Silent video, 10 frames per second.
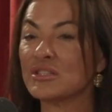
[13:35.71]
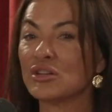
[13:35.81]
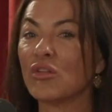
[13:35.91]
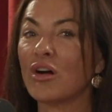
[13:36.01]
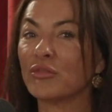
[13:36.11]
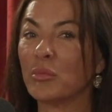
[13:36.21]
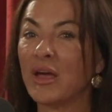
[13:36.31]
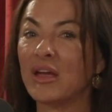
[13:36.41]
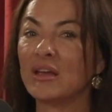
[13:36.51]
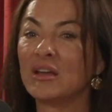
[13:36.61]
And along the
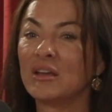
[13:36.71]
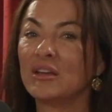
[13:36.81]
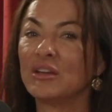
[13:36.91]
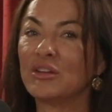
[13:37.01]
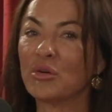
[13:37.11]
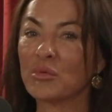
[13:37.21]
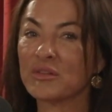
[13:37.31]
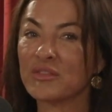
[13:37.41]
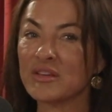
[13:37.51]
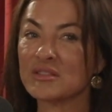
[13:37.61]
way, one of the
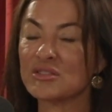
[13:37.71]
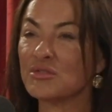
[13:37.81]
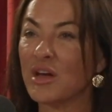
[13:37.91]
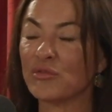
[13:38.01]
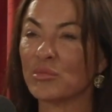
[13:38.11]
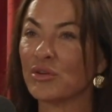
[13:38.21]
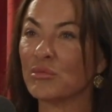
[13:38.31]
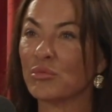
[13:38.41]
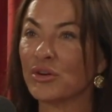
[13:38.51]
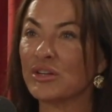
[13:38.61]
things is you never burn a
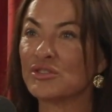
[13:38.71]
bridge.